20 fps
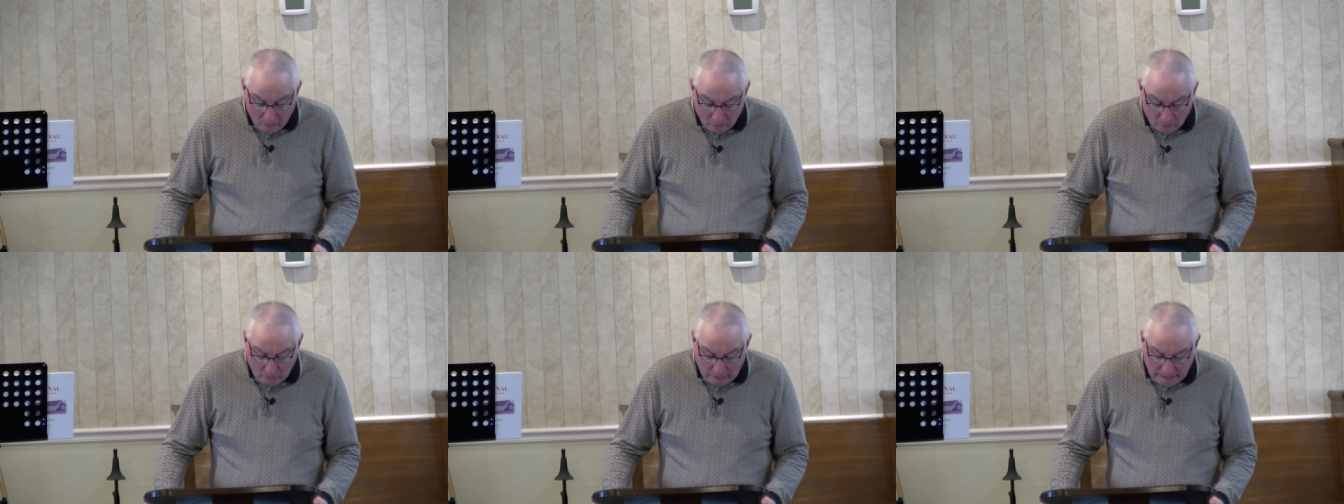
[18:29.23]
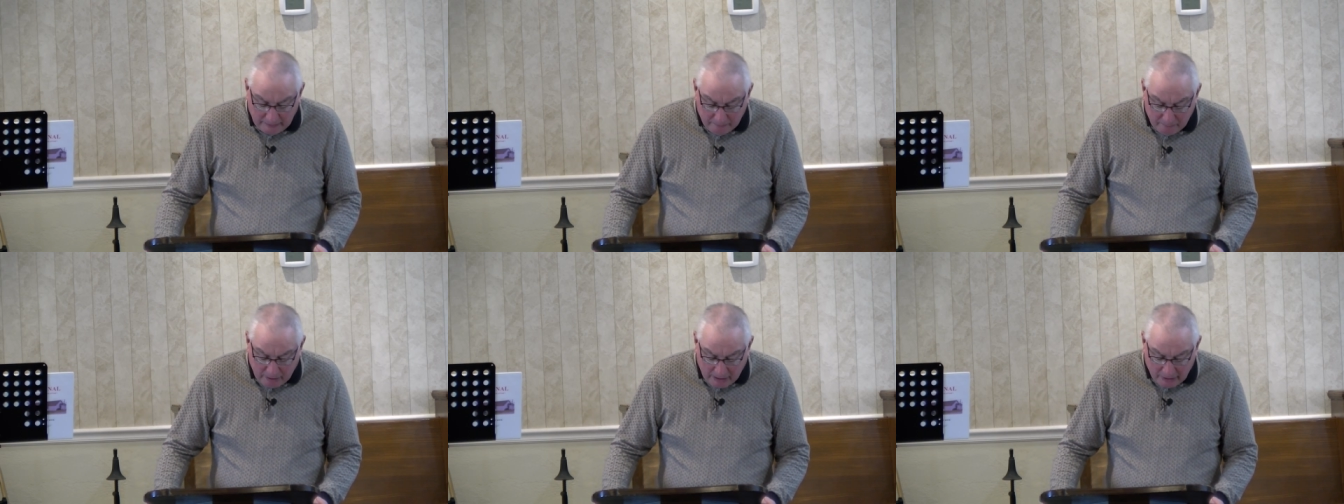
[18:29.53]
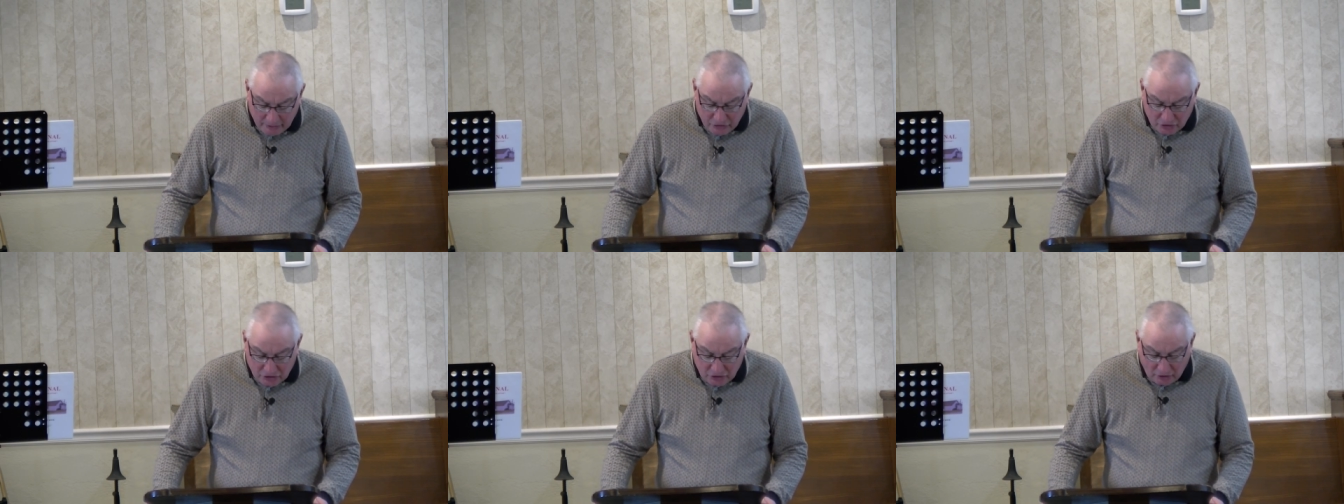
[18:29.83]
We
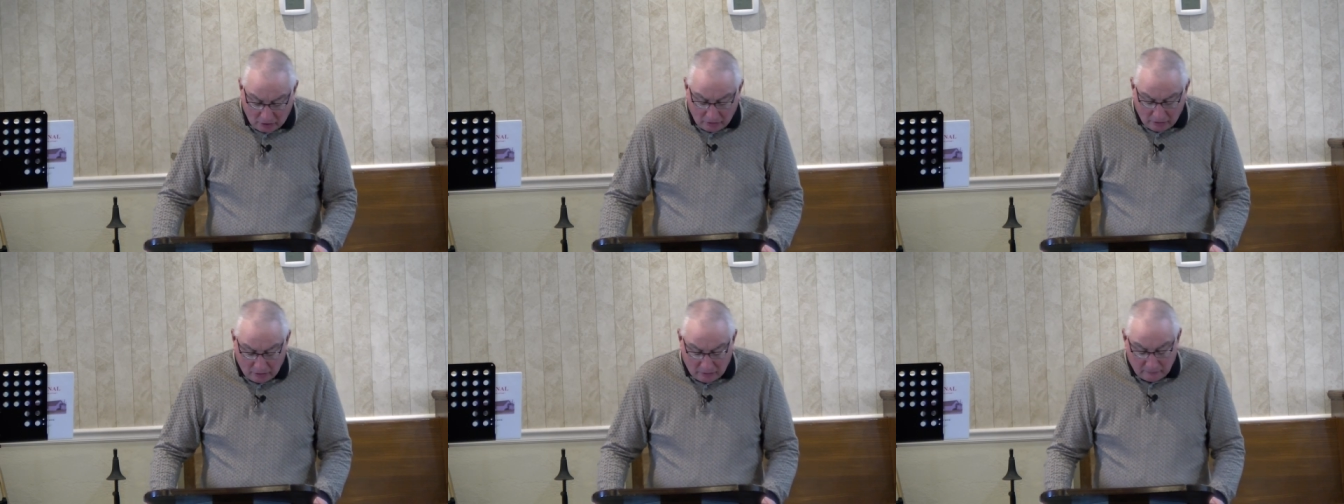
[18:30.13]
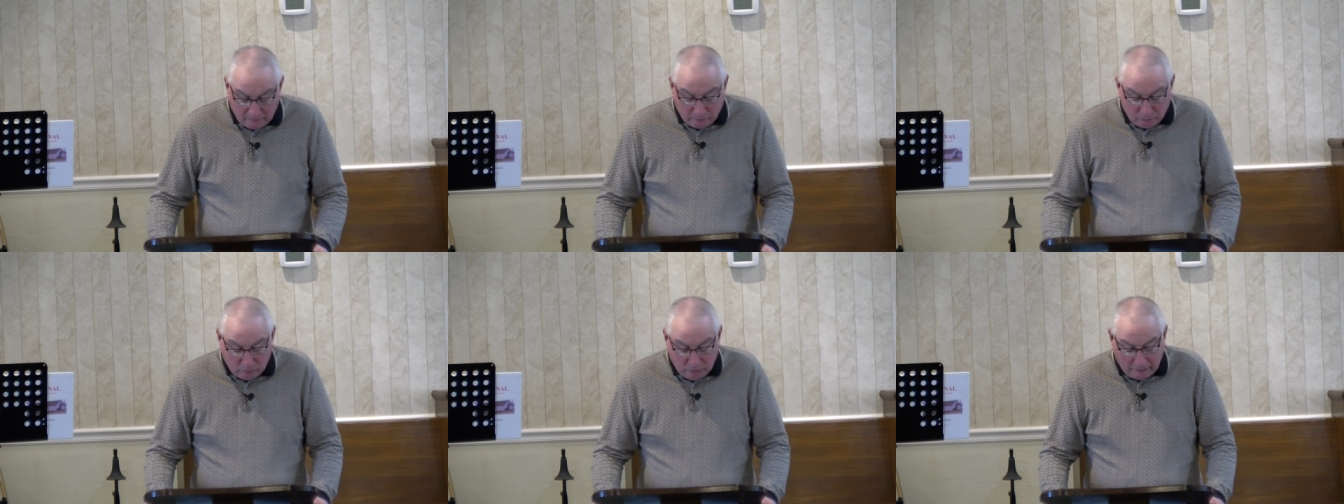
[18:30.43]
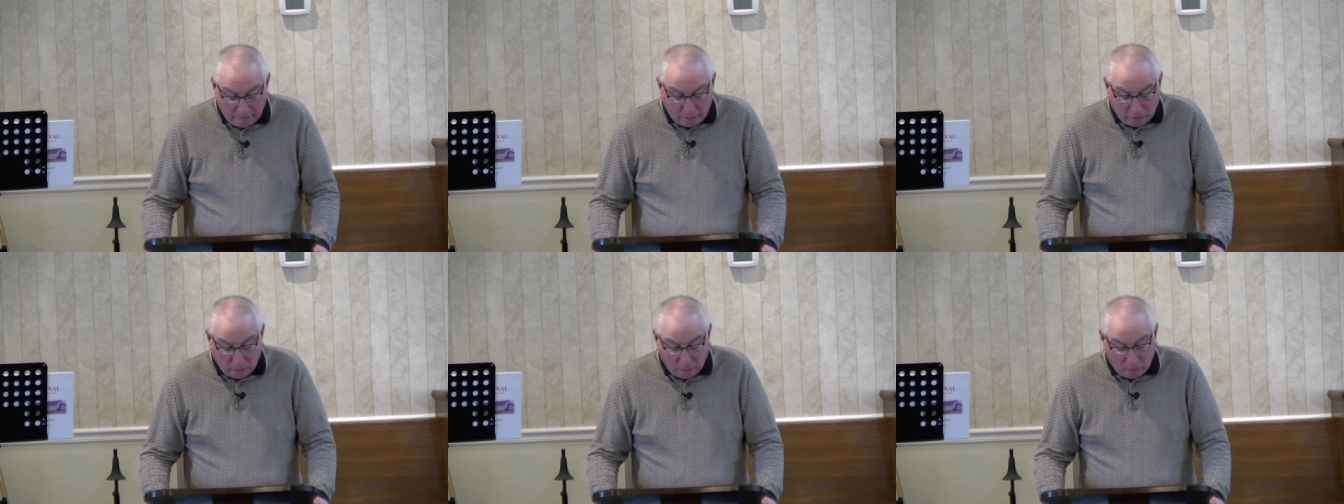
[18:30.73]
must serve
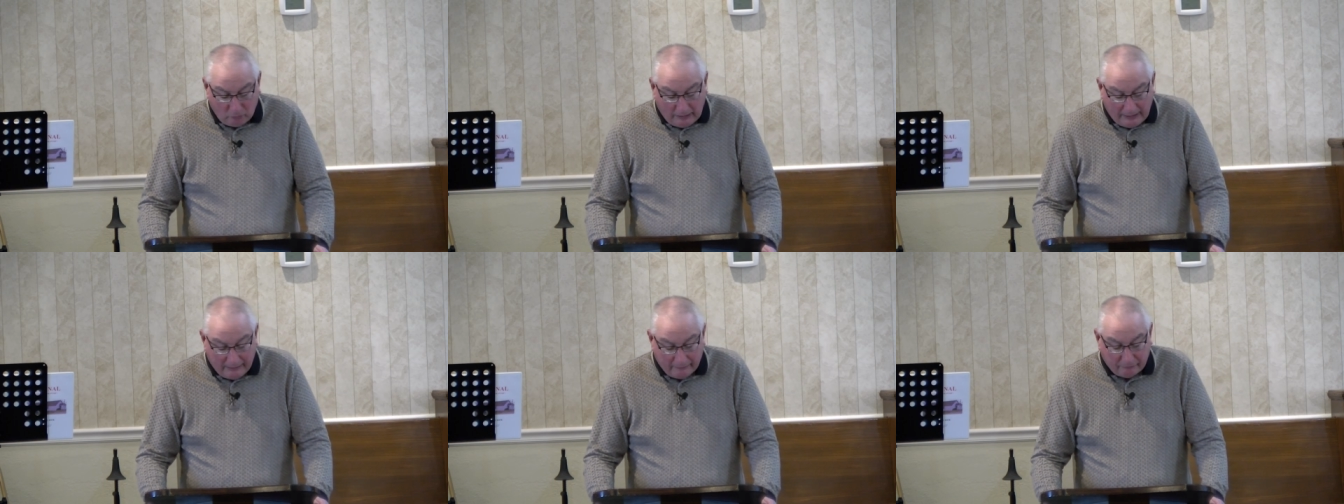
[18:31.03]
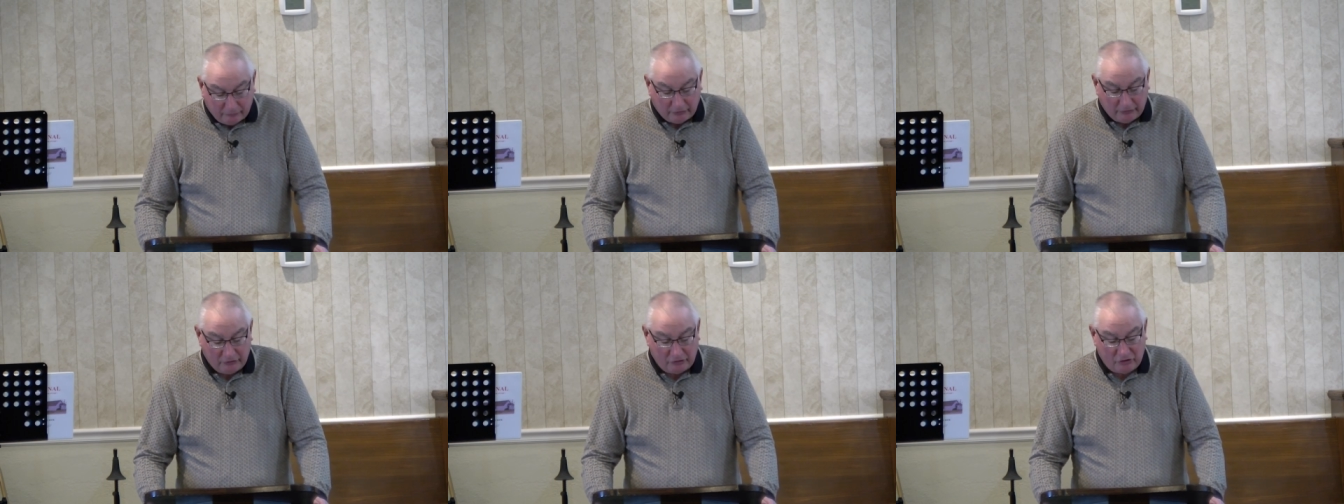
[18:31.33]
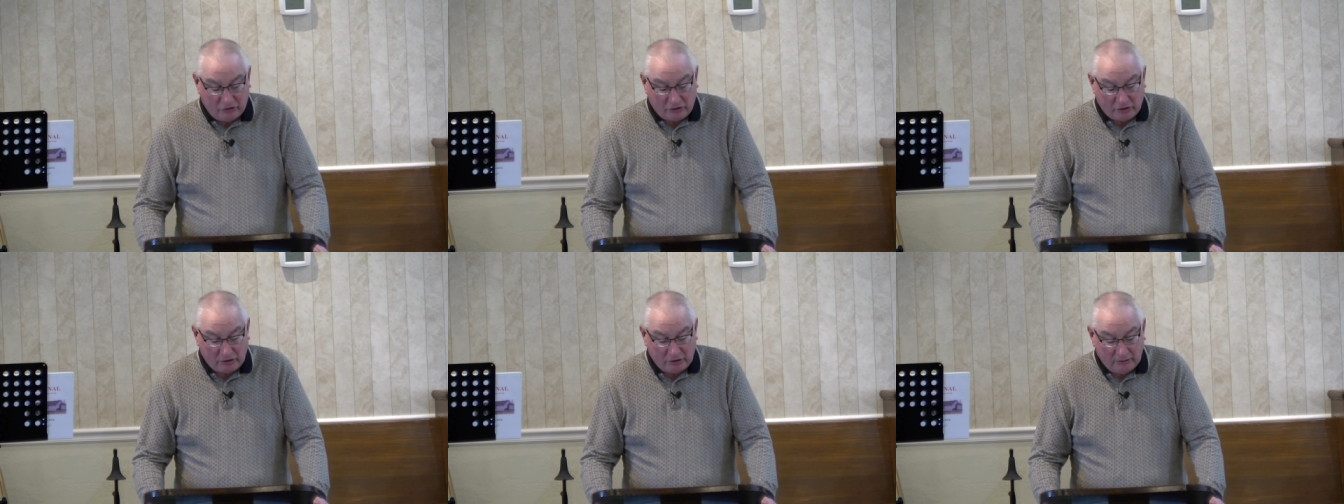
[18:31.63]
with
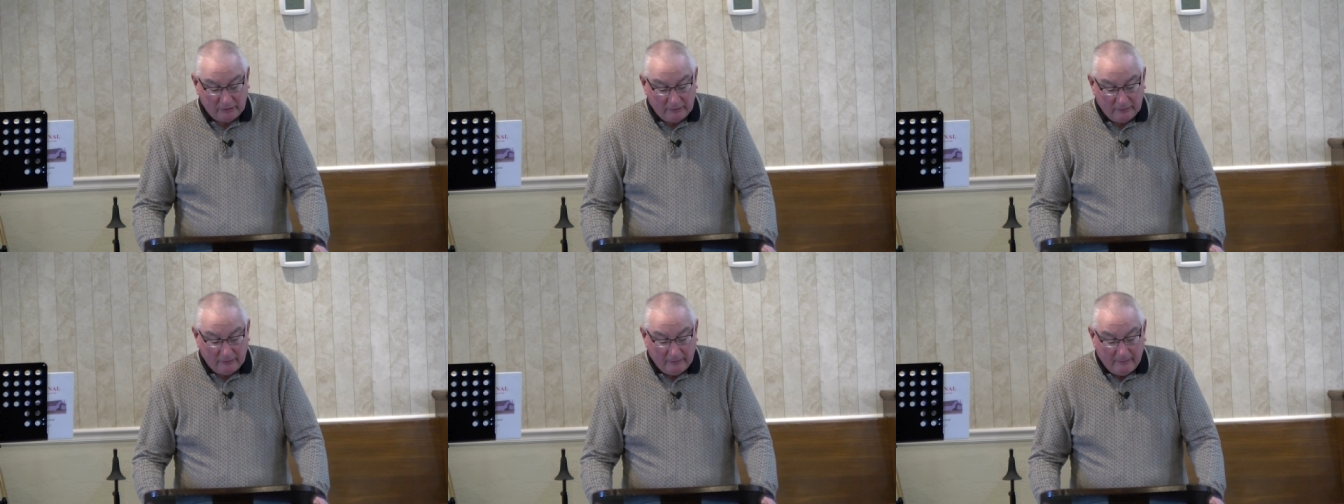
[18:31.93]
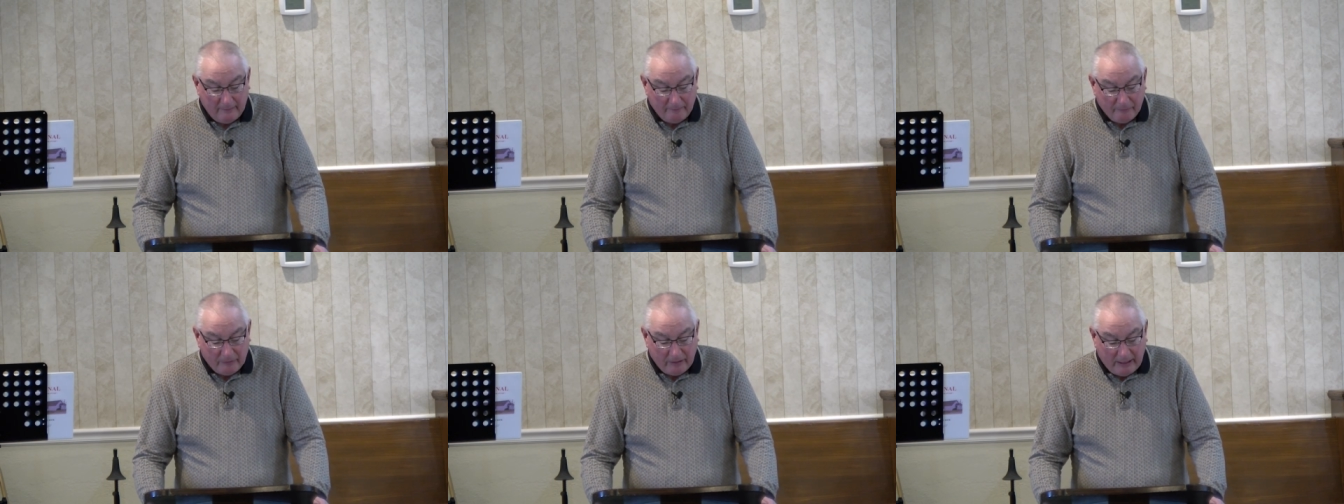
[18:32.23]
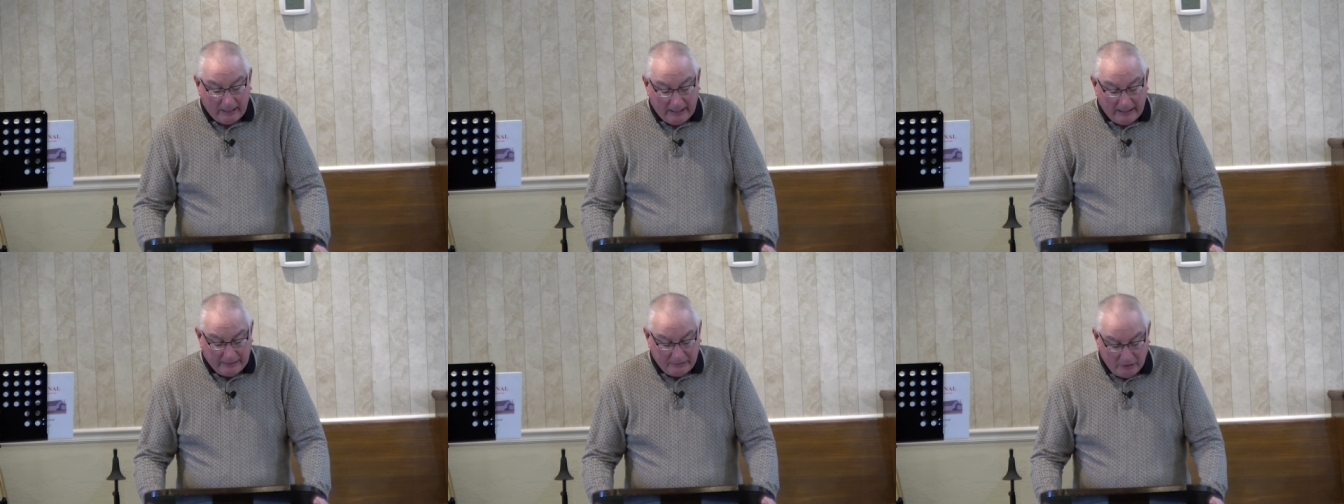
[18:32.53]
reverence
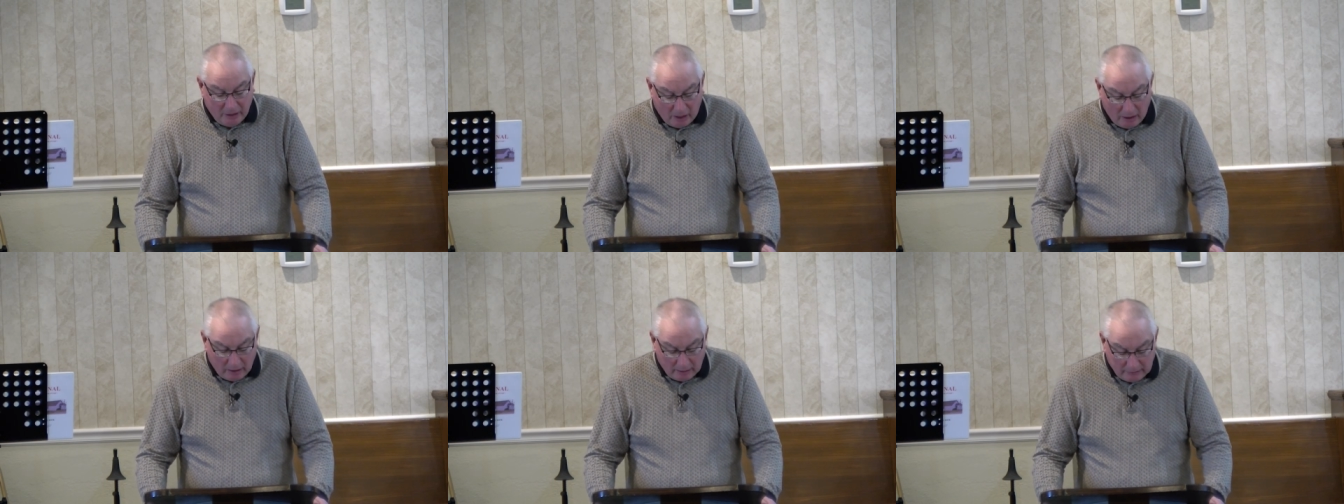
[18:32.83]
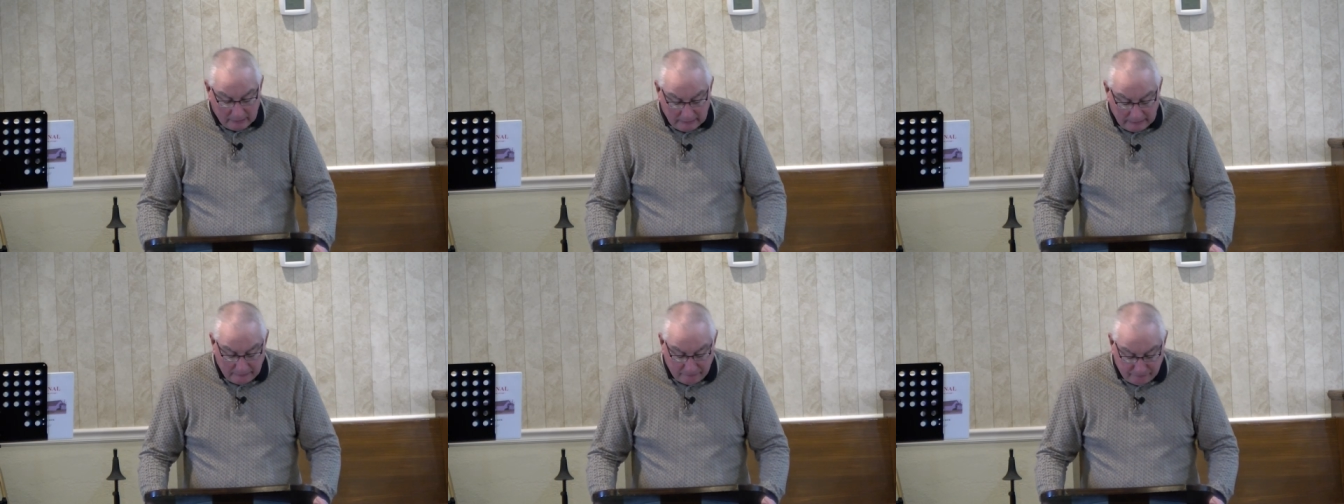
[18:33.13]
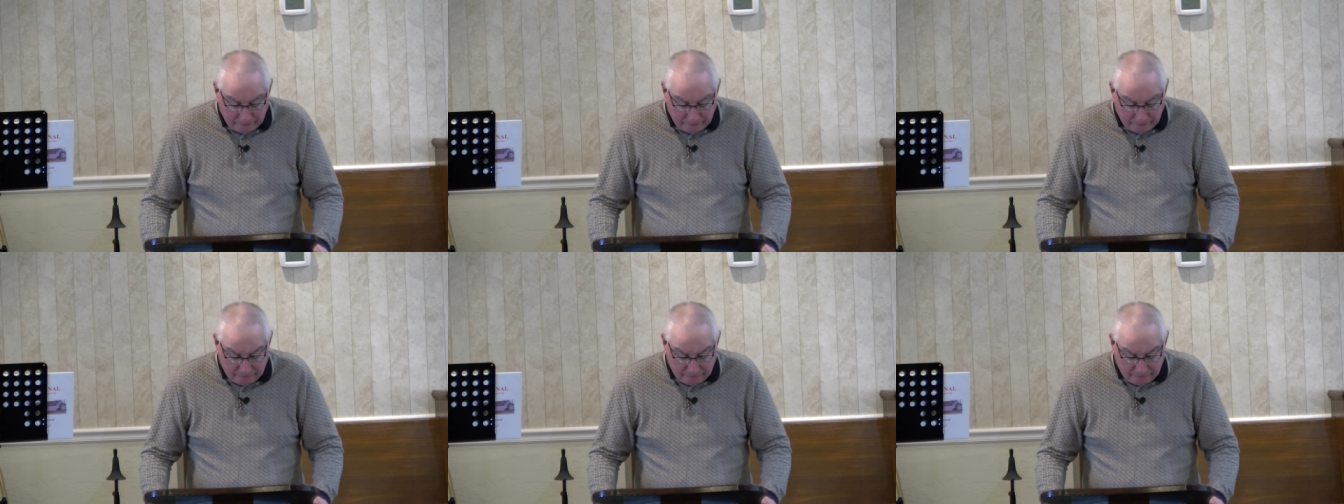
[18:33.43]
and godly